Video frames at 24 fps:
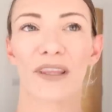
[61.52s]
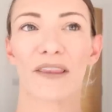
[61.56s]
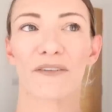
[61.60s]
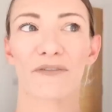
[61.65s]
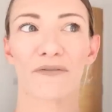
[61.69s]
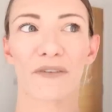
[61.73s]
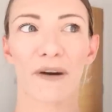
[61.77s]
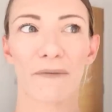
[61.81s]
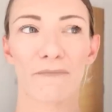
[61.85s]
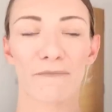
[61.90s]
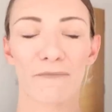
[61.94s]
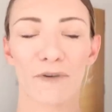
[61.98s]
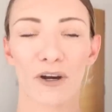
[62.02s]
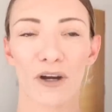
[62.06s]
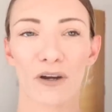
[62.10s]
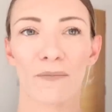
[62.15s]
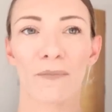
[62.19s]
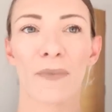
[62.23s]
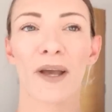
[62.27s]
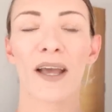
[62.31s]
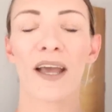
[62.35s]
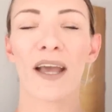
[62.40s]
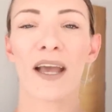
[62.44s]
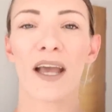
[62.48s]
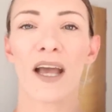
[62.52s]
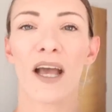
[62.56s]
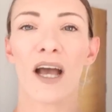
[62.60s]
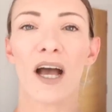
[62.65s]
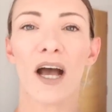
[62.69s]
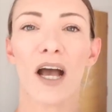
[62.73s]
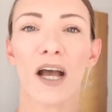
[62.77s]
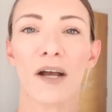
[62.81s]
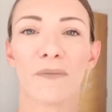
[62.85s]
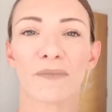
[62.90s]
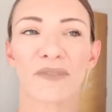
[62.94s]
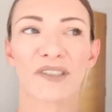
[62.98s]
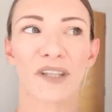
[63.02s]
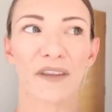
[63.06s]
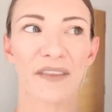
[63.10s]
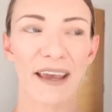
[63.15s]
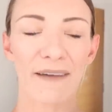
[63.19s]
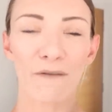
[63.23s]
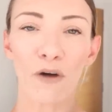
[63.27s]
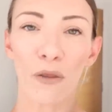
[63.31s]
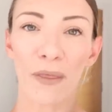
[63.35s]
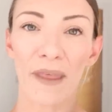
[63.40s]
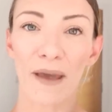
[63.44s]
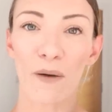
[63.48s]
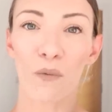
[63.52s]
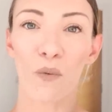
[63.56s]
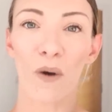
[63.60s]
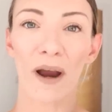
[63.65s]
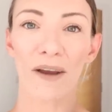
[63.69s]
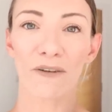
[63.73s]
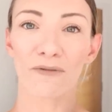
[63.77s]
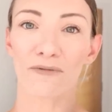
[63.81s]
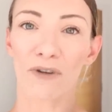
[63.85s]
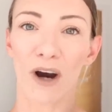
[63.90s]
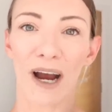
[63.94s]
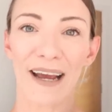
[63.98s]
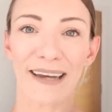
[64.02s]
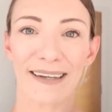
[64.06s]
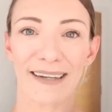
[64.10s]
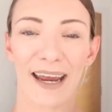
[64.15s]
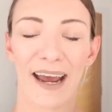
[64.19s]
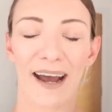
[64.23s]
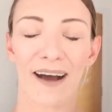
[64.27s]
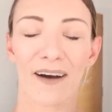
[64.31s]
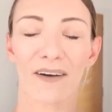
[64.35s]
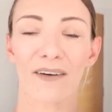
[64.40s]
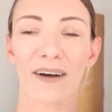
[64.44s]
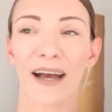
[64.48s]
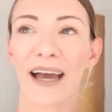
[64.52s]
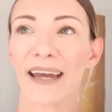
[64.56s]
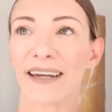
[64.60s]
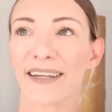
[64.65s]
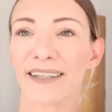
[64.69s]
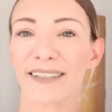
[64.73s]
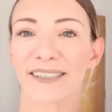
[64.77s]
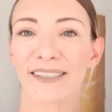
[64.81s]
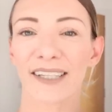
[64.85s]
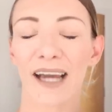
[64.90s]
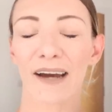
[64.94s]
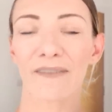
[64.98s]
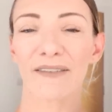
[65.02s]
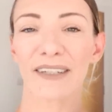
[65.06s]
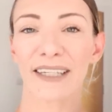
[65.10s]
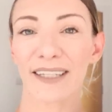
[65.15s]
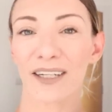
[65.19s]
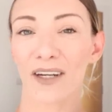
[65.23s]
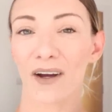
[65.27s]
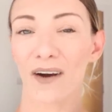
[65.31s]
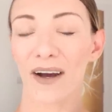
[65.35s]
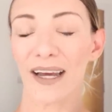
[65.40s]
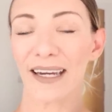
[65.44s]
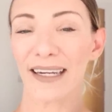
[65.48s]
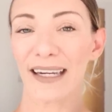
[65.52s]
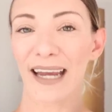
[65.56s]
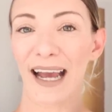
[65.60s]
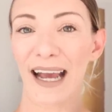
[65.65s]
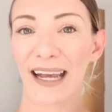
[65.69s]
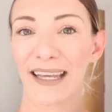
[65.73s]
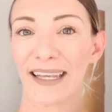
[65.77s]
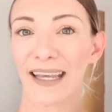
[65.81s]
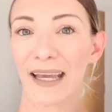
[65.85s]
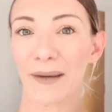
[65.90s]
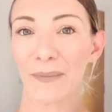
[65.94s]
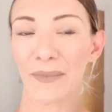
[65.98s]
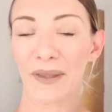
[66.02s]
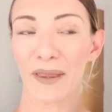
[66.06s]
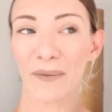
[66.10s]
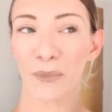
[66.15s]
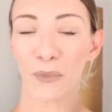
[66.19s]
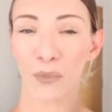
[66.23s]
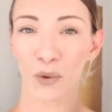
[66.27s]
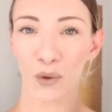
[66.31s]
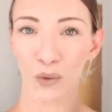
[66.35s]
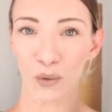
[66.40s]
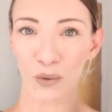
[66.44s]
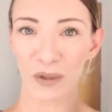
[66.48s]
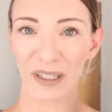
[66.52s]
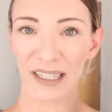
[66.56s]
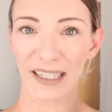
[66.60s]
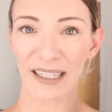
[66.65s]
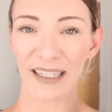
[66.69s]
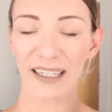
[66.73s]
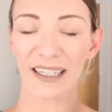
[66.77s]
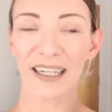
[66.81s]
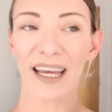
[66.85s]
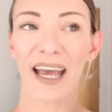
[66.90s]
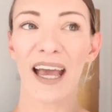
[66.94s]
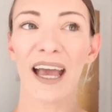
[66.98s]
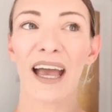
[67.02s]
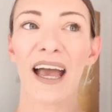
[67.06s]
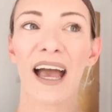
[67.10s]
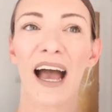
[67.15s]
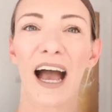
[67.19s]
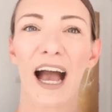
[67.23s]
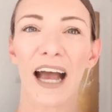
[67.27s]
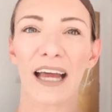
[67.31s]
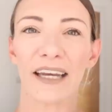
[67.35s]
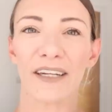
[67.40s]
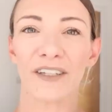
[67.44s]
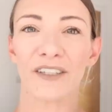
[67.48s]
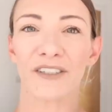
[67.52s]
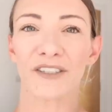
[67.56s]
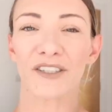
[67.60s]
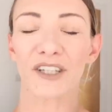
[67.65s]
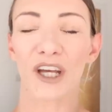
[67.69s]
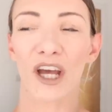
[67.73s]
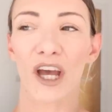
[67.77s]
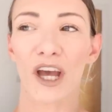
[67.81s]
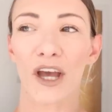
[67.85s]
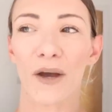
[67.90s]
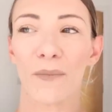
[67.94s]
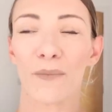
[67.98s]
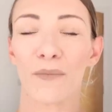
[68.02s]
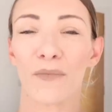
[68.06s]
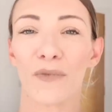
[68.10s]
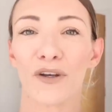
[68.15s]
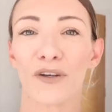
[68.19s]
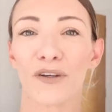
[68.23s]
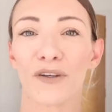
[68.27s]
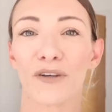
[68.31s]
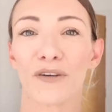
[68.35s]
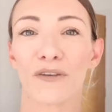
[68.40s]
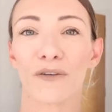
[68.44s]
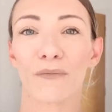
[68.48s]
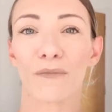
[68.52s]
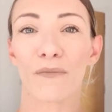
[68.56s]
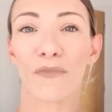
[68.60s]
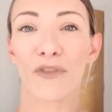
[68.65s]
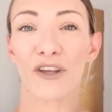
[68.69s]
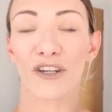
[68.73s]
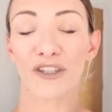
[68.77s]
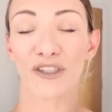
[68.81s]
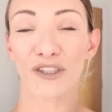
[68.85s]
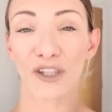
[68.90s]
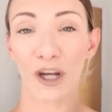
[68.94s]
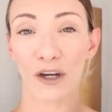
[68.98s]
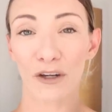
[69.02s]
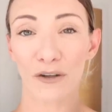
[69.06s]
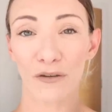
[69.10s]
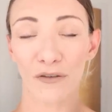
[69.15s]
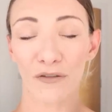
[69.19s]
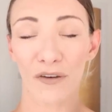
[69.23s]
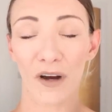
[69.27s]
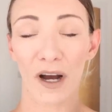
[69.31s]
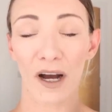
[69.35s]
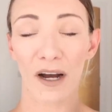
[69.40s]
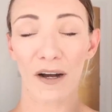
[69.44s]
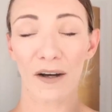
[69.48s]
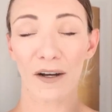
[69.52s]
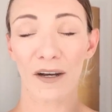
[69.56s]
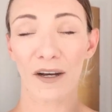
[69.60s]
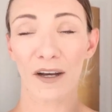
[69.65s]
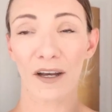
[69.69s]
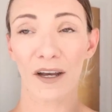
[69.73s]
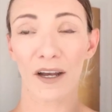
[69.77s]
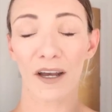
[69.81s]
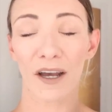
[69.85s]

are in the front room. So they're on their way right now, and it is currently 9 a.m. in the morning. And the sofa